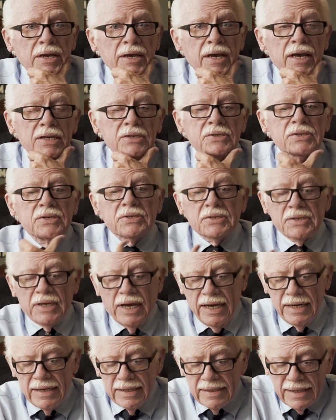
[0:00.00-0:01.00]
has
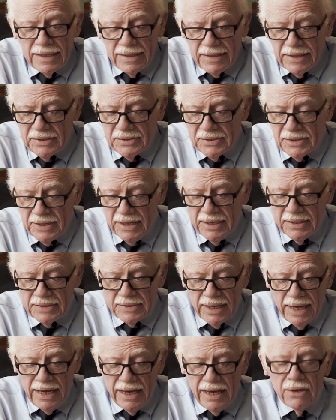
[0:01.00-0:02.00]
decided that this is
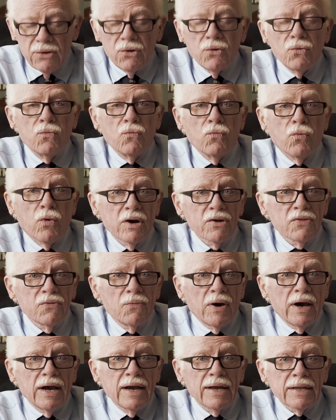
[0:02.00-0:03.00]
a
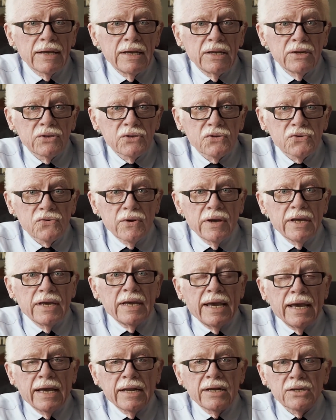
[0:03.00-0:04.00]
worthwhile
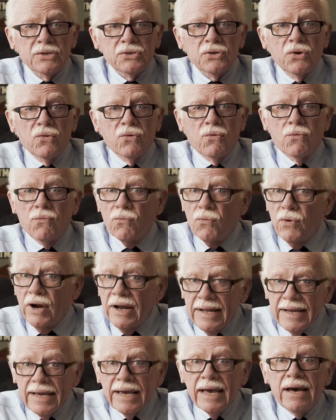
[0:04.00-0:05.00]
industry and is
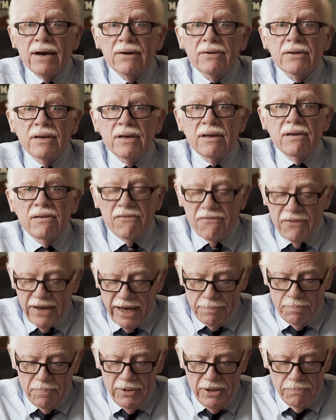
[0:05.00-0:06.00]
renting out
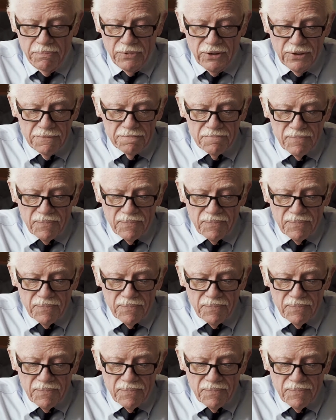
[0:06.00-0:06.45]
fat people.